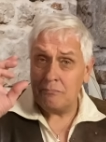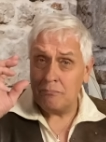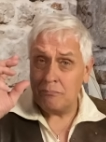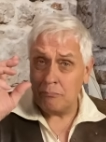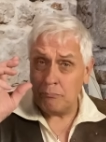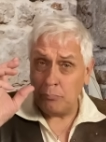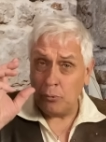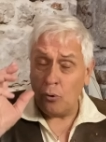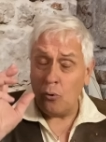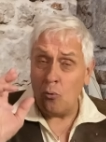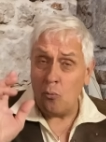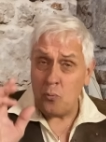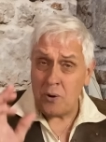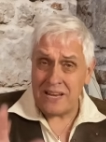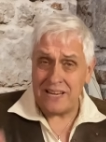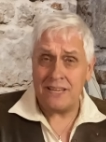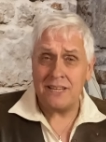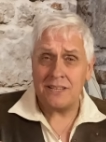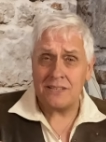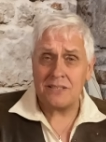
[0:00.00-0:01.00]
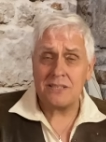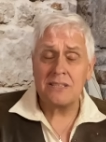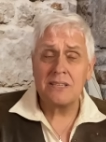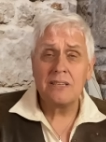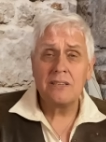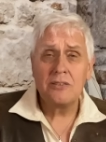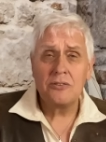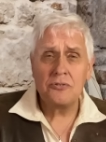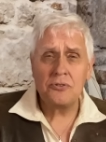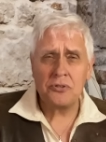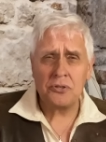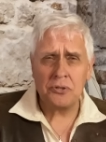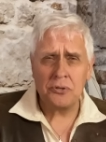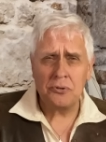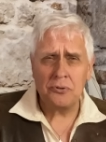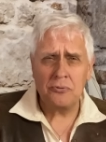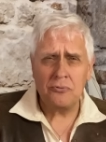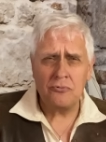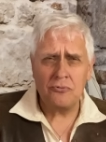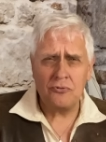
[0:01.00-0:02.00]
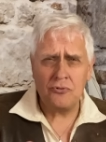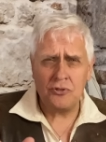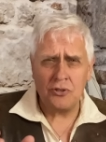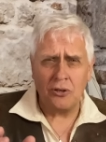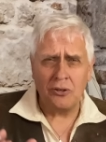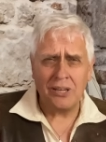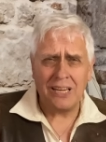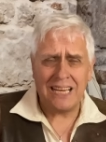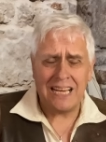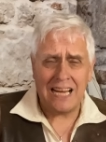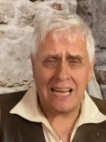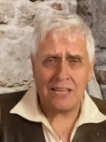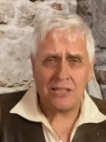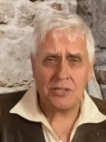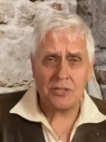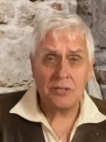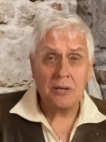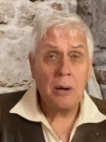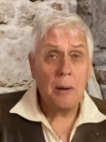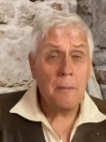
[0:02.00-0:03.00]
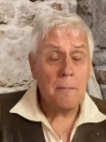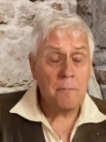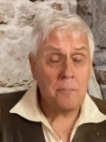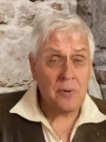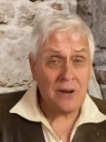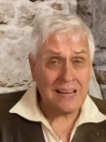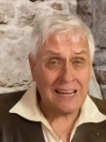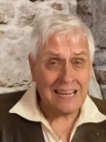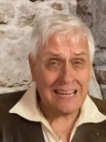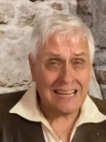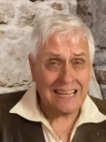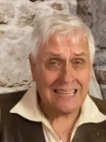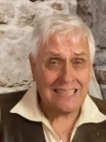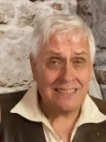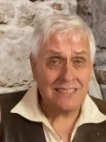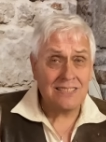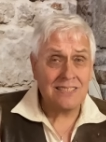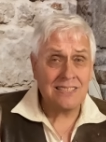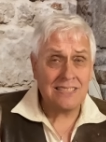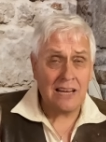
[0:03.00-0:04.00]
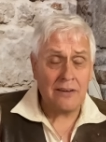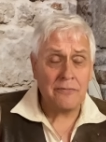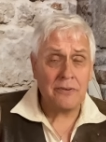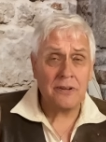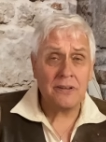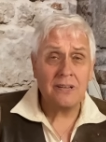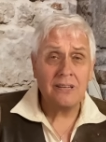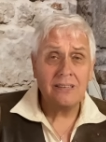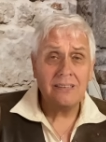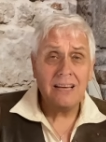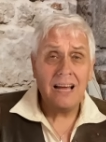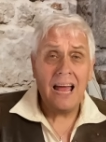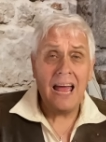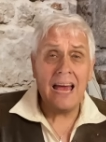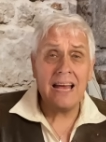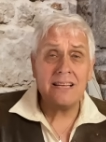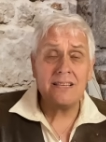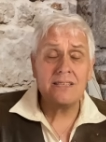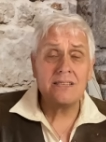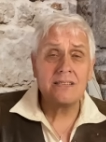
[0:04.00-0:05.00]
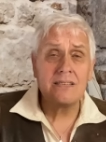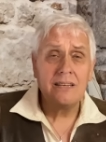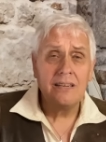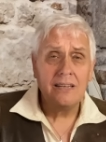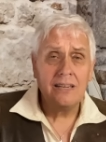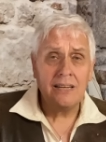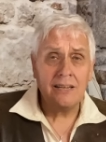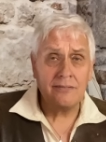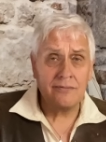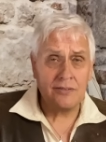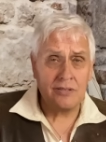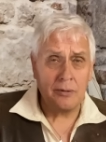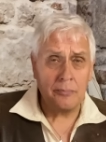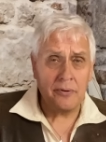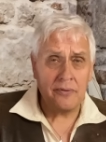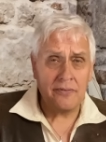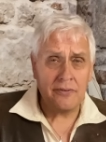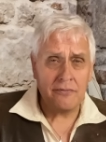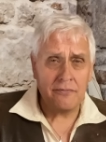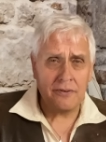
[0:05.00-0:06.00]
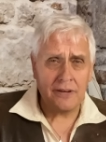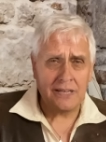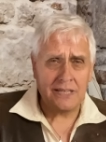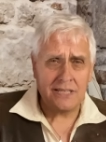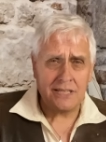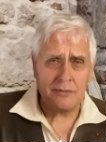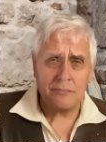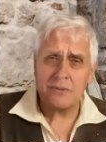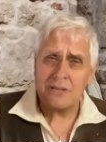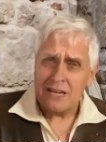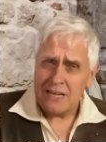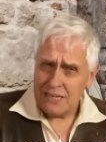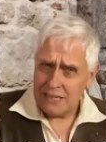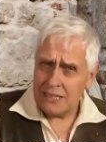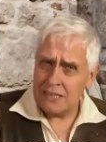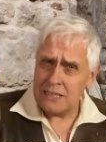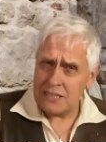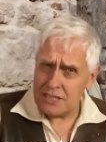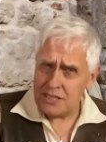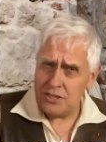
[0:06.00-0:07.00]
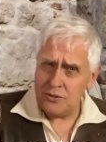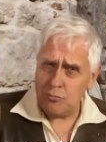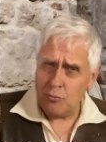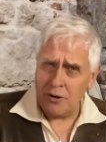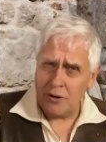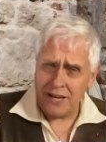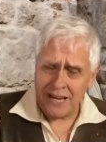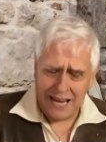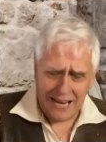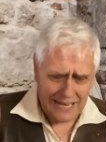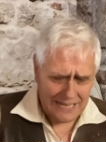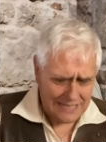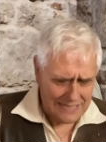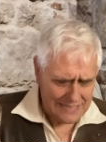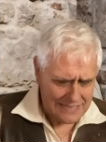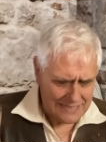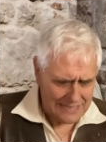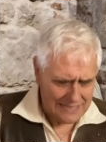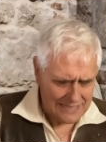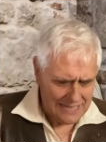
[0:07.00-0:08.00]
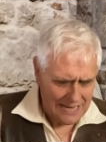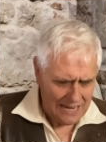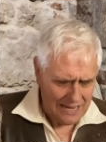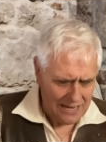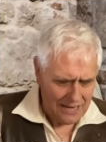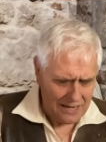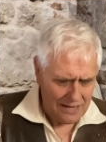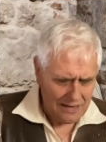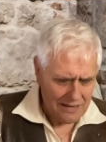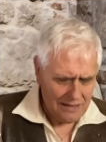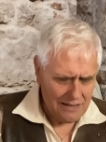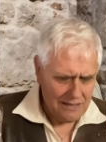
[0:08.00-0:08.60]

bore witness to Jack Ketch bringing in the severed heads of some of the victims. And this is what he had to say.